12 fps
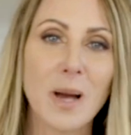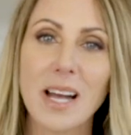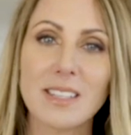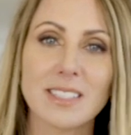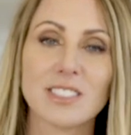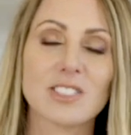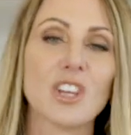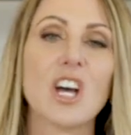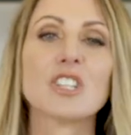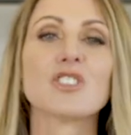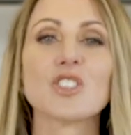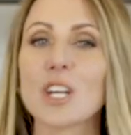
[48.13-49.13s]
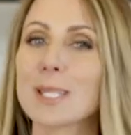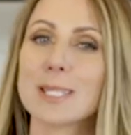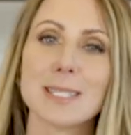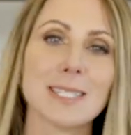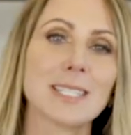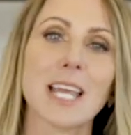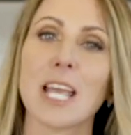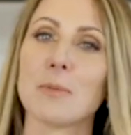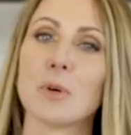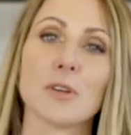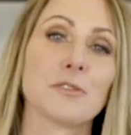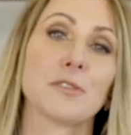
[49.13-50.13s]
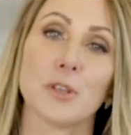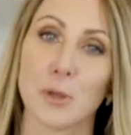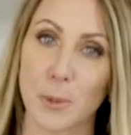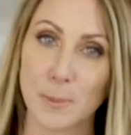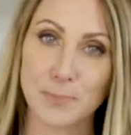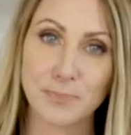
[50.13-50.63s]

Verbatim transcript: balance, just to name a few.